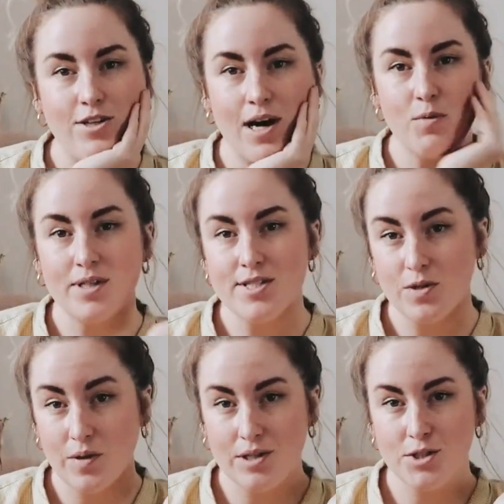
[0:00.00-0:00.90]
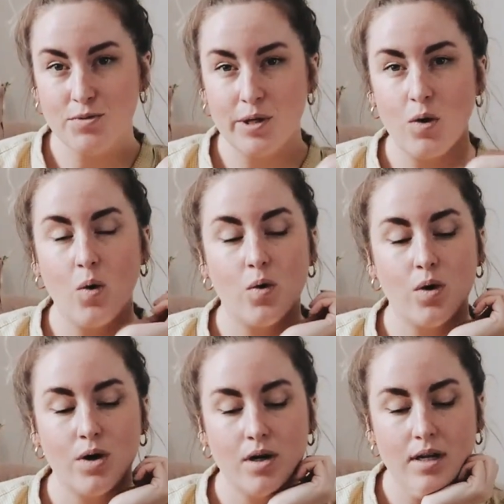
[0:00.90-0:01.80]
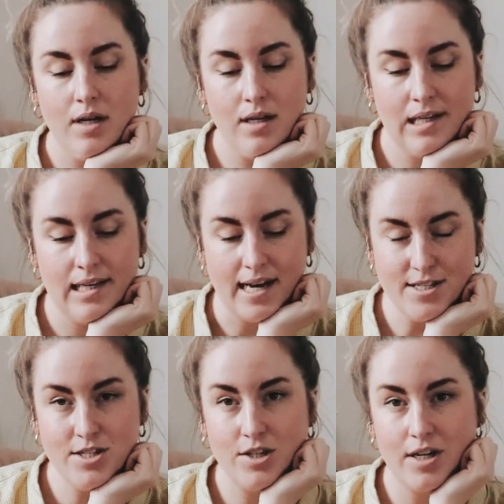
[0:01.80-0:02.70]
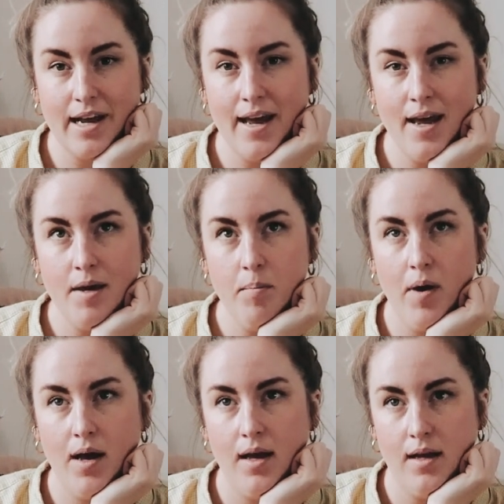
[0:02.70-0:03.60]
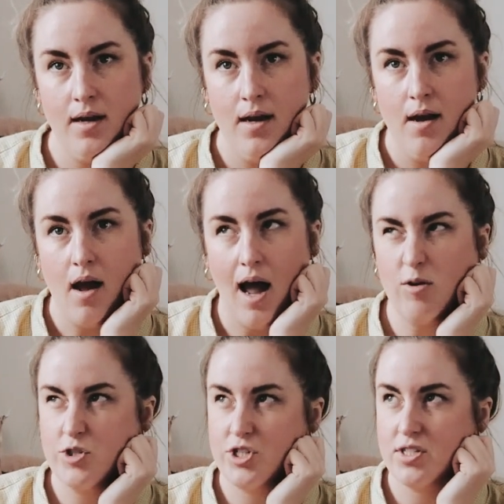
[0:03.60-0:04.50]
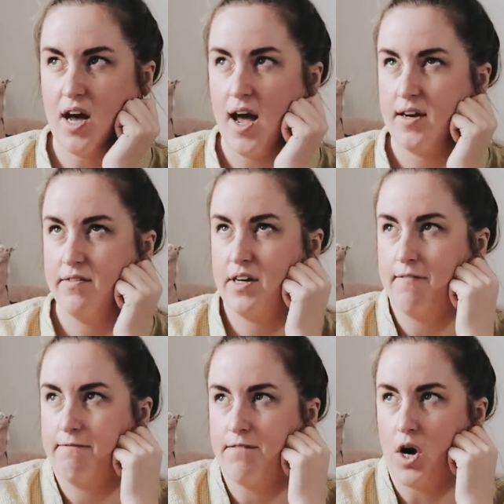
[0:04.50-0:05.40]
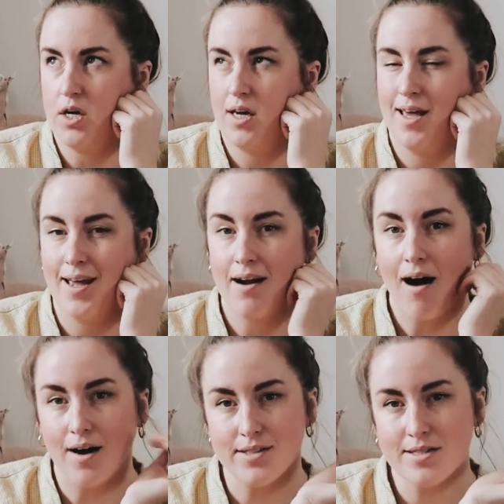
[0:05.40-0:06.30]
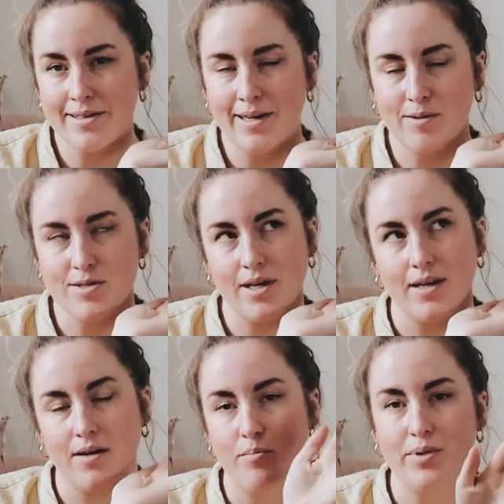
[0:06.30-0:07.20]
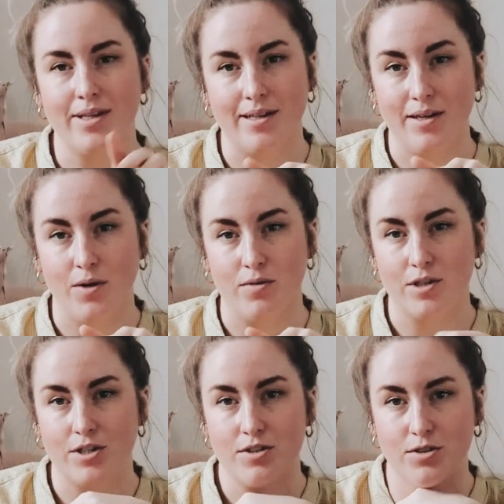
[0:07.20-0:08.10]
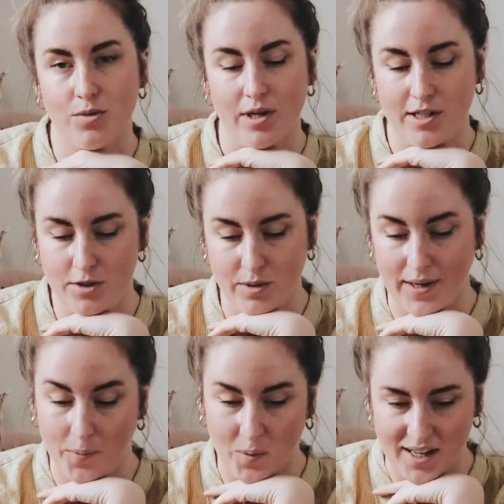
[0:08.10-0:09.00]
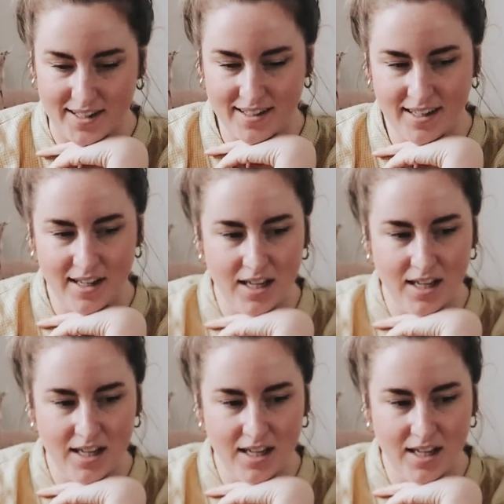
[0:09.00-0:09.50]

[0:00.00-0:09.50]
I was going to record yesterday, but I was just kind of in a funk, and honestly I was like completely over 2021.